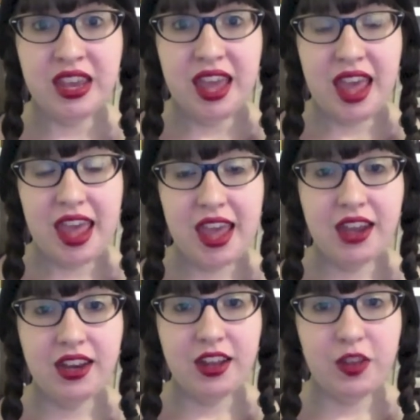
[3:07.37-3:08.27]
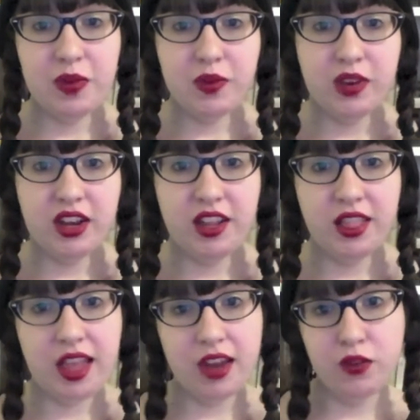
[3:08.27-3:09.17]
And he's been reading a
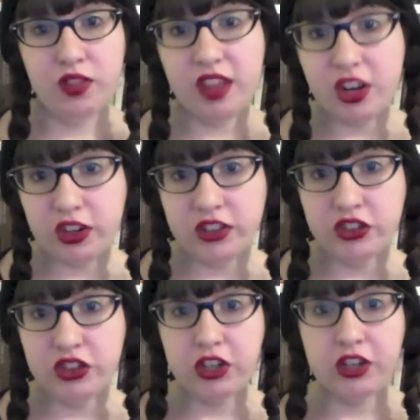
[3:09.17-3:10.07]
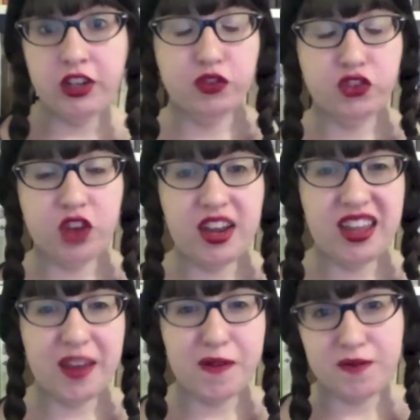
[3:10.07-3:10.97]
lot of literature, trying to
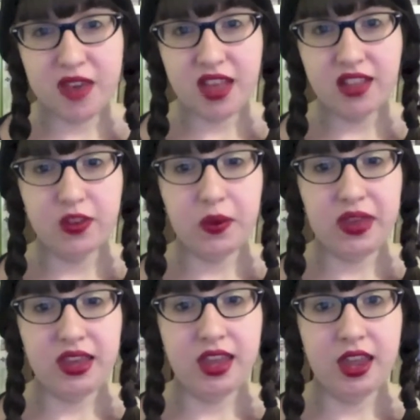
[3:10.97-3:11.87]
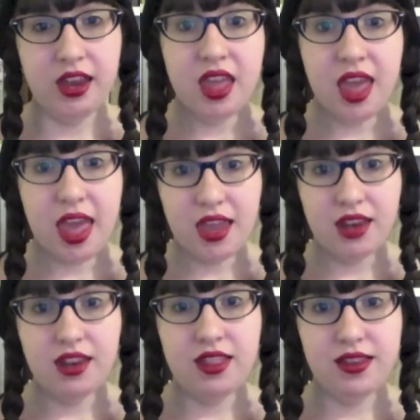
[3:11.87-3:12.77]
get fit so he can end
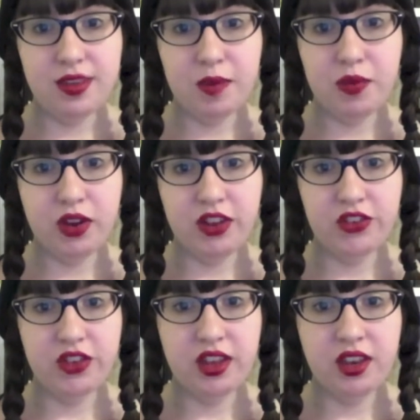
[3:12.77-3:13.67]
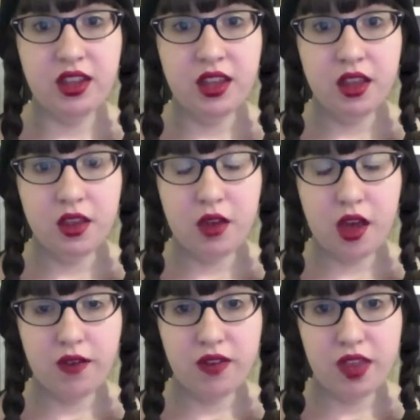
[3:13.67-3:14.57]
the separation
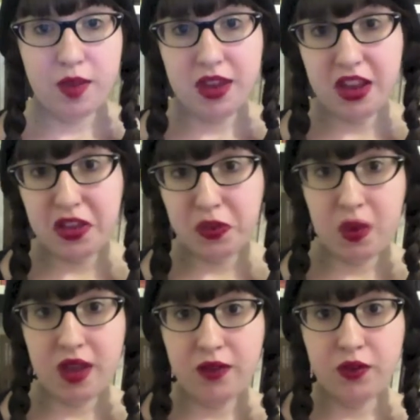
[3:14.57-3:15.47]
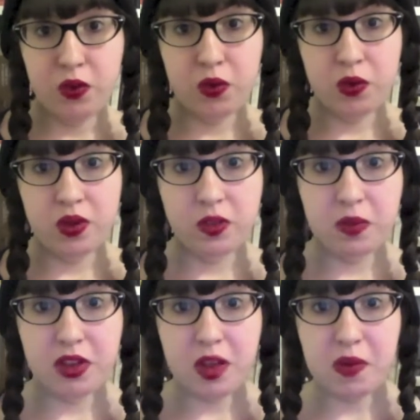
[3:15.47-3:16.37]
of him and his wife who split
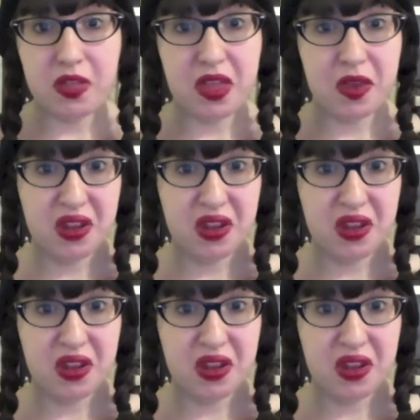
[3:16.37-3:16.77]
up with him.